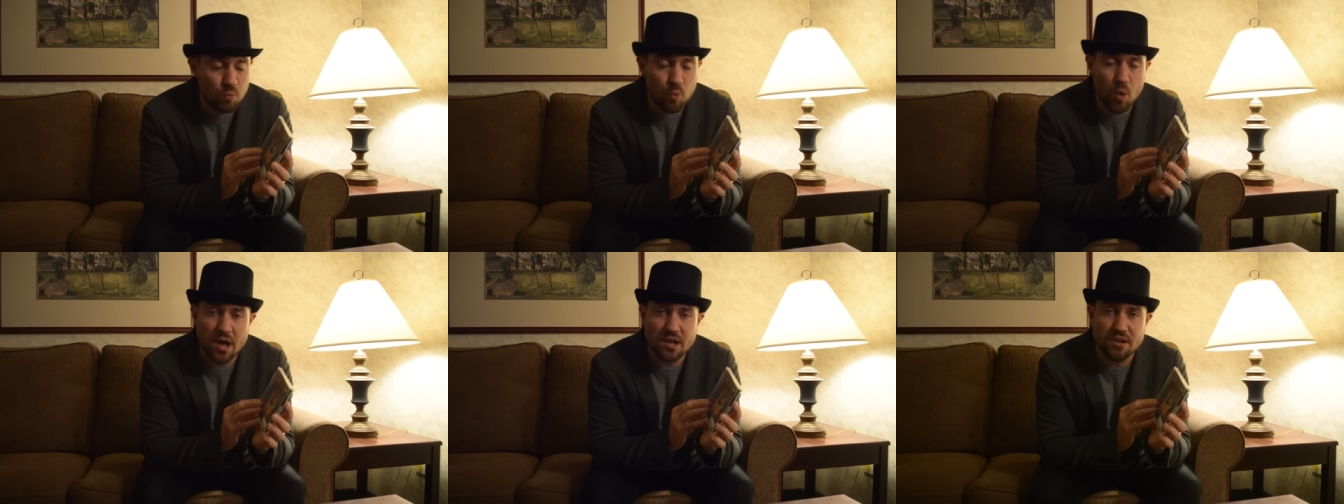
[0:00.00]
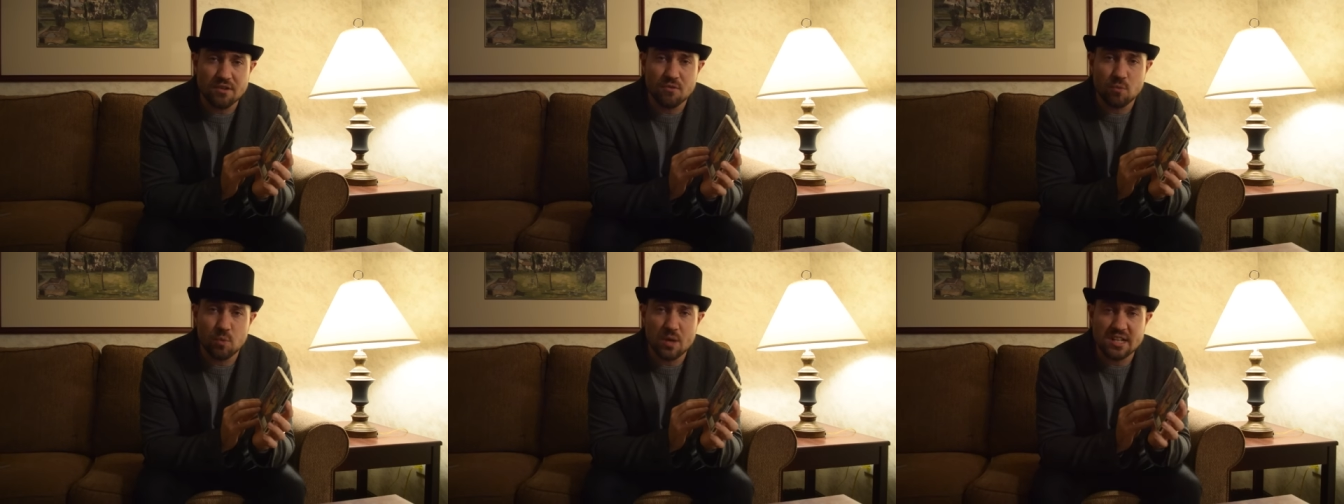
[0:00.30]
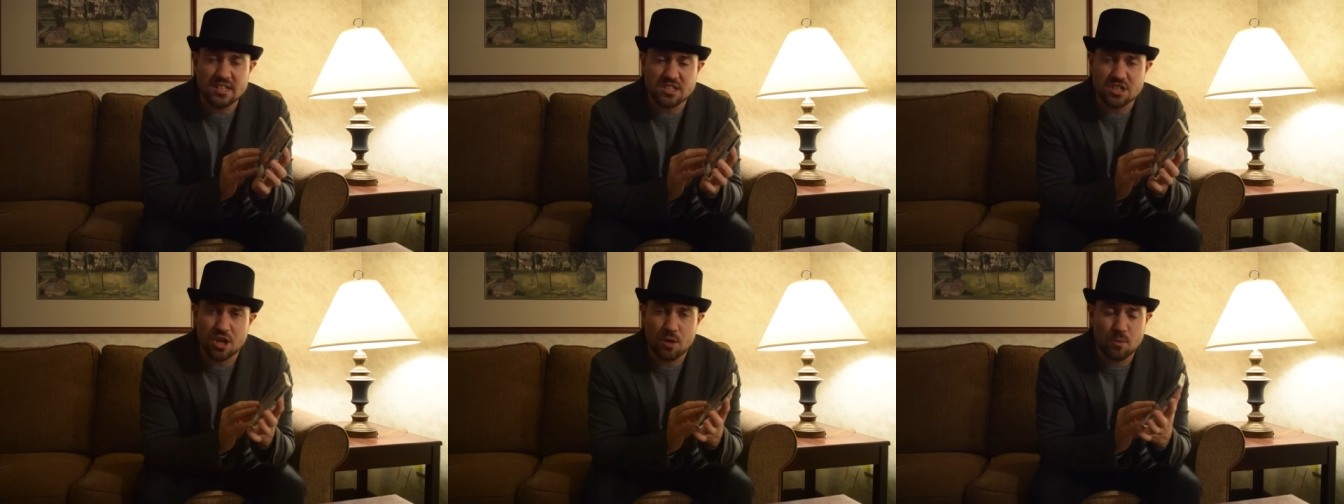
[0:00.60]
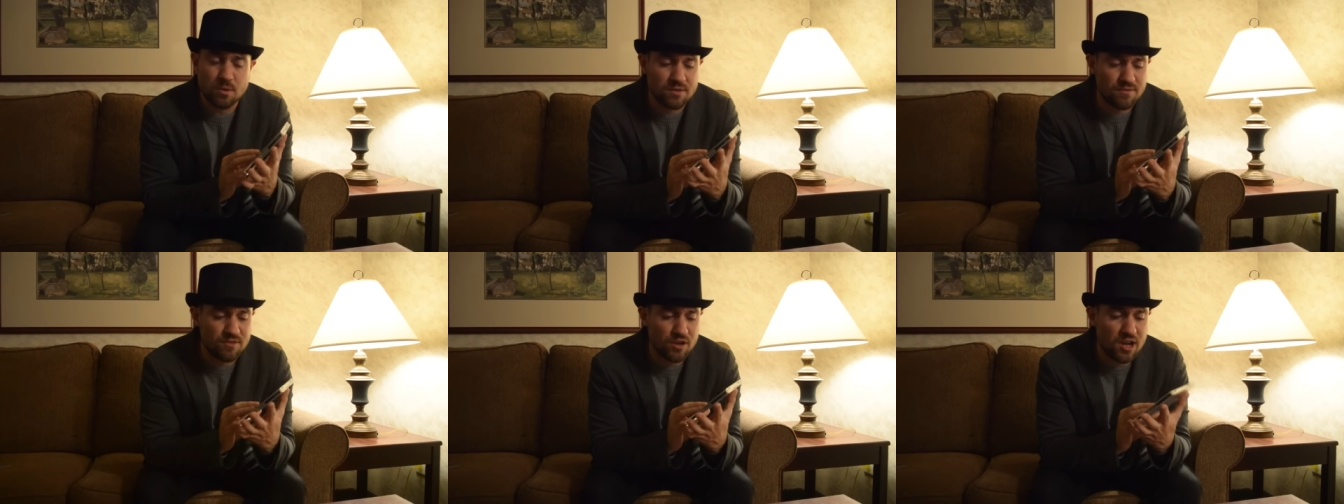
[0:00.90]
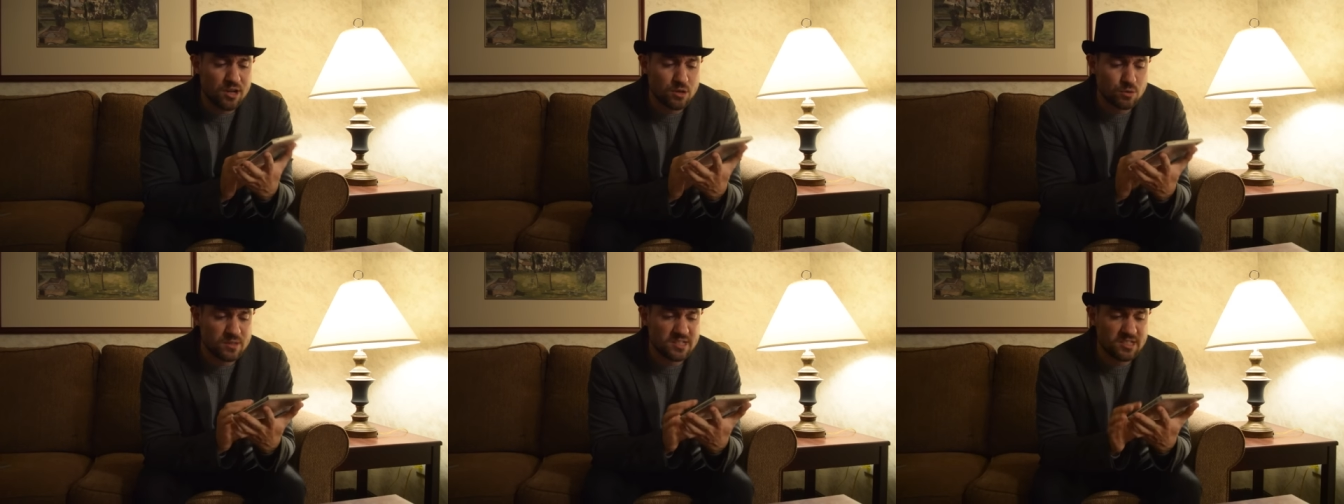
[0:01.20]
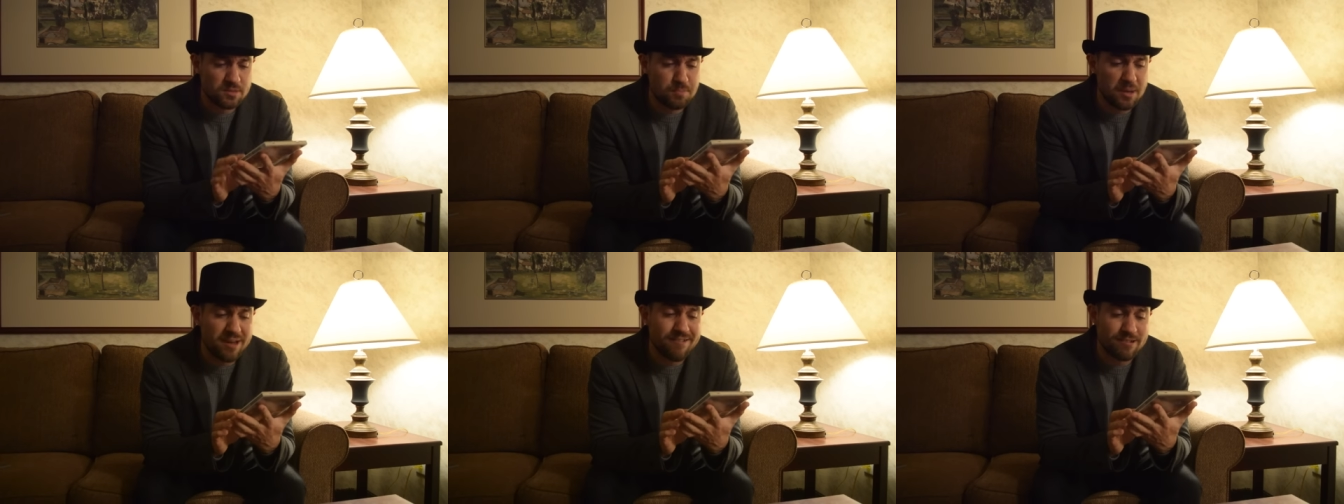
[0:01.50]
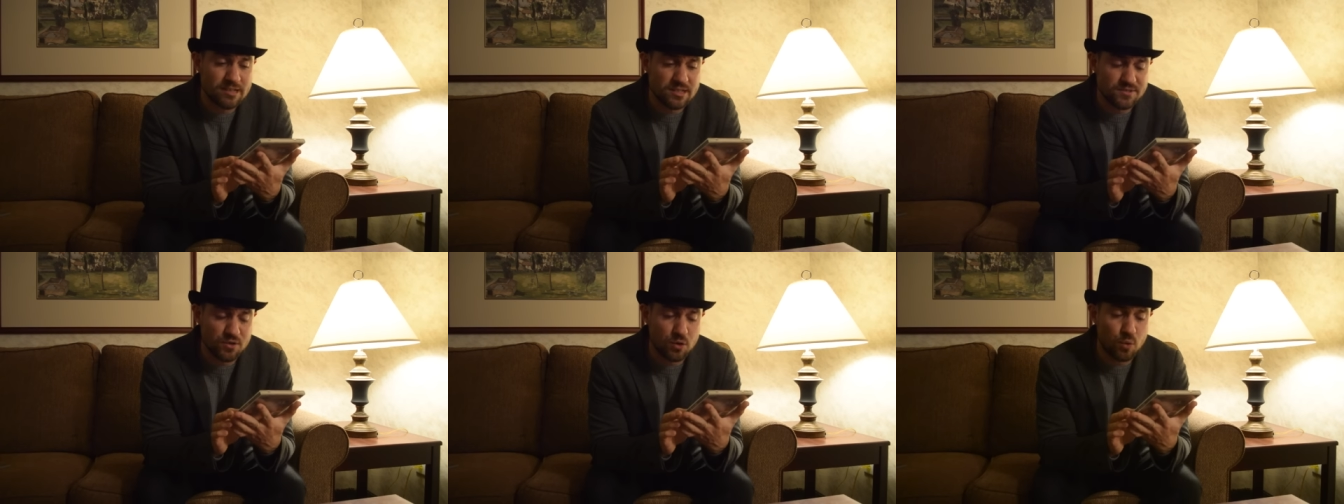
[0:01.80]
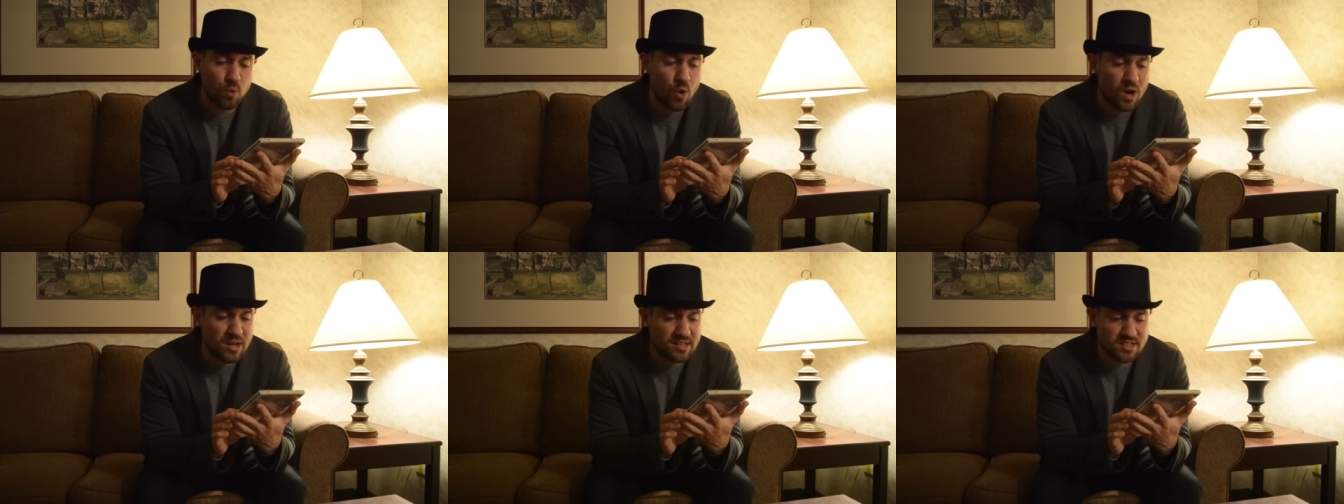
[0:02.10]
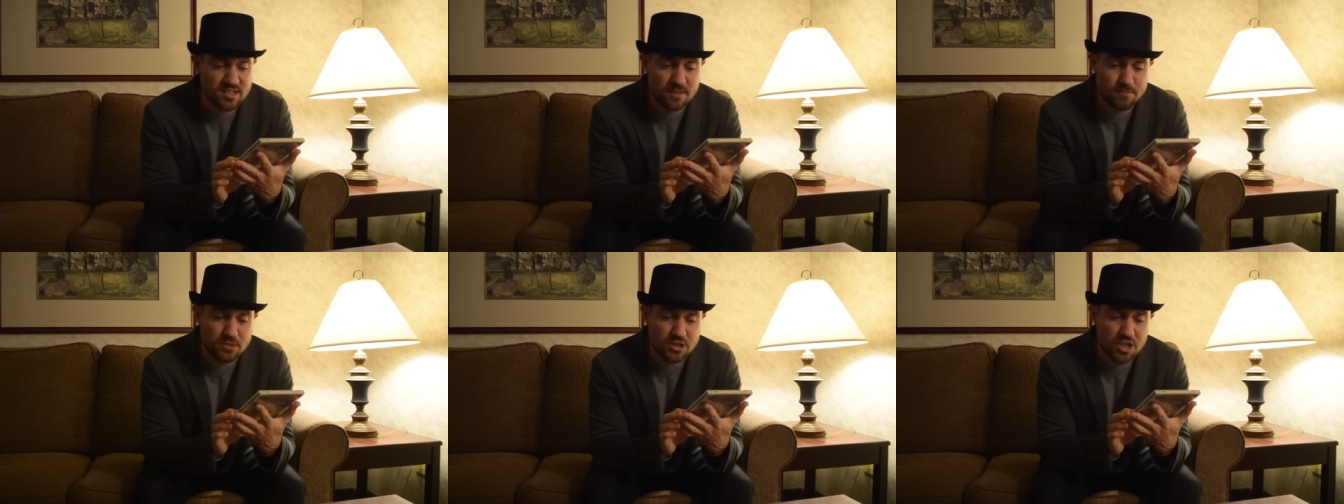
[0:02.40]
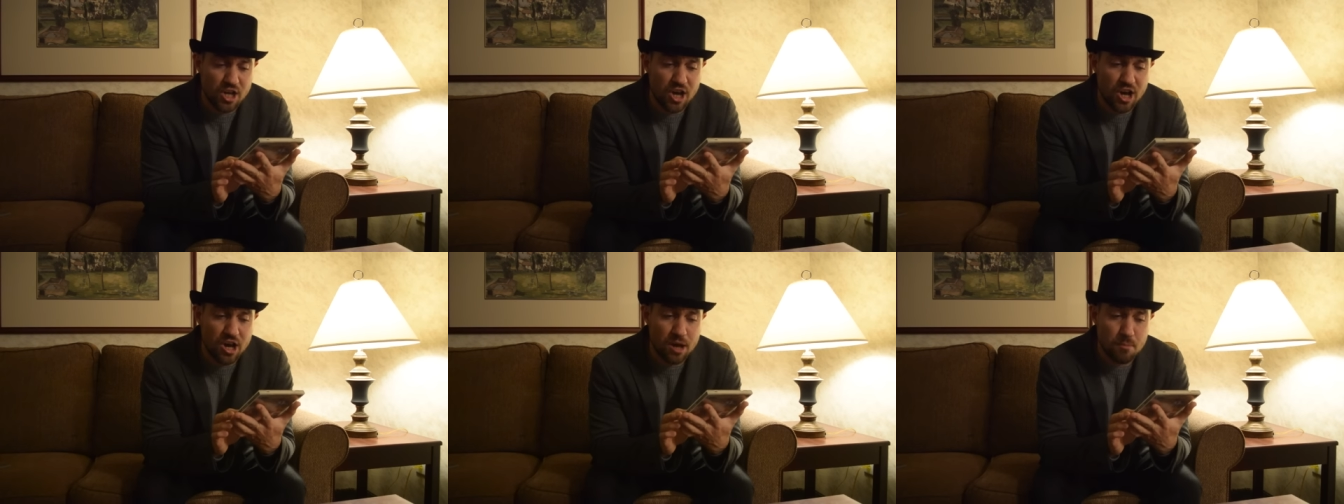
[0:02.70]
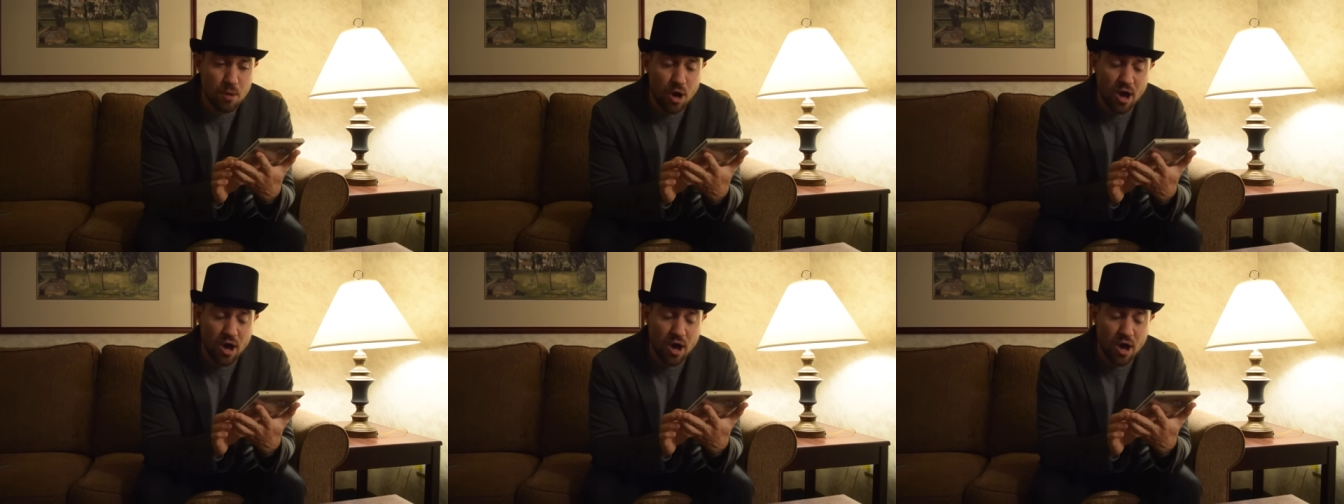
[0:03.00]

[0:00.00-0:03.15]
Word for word: one of which I would have liked to experience for quite some time.